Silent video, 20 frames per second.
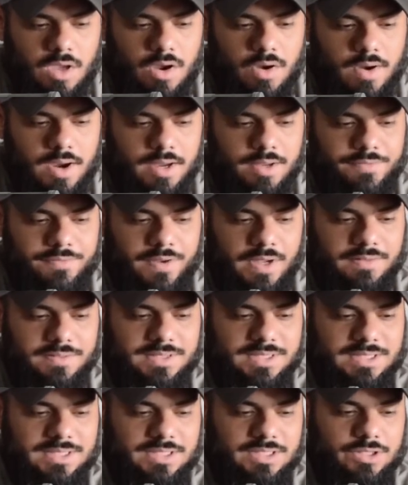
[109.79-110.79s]
All right, five
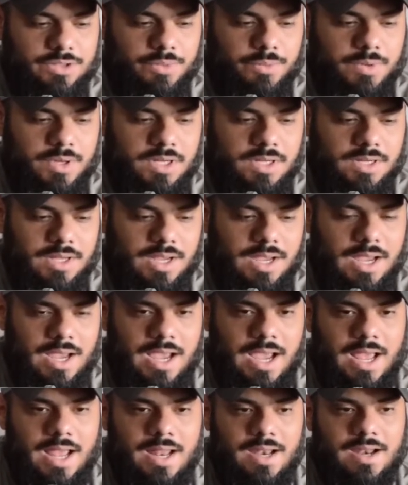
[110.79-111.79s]
sixty-three,
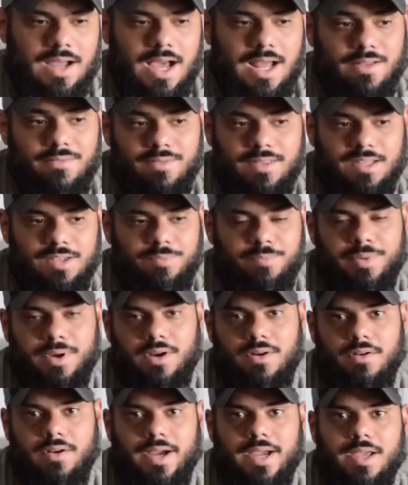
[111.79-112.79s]
and out of this
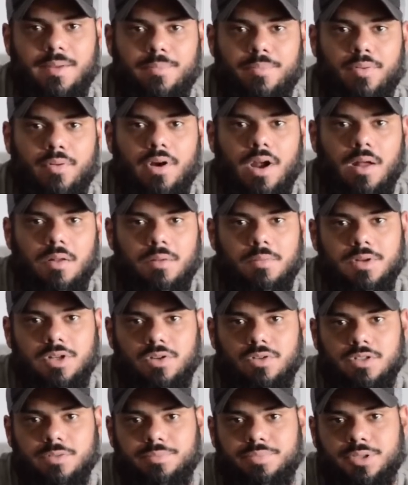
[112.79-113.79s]
barrel, I could
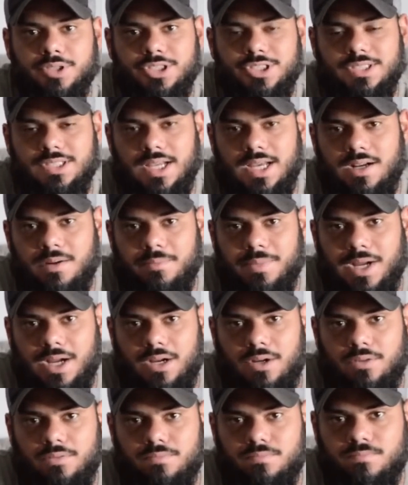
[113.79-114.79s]
probably only push that
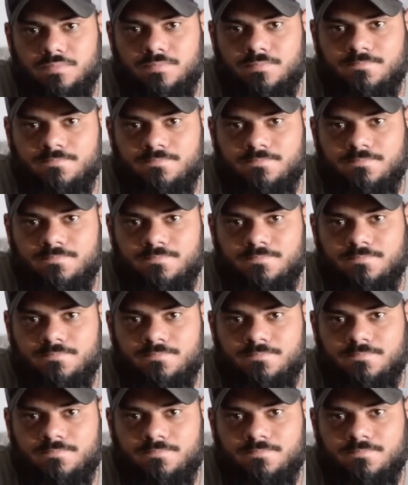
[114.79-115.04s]
about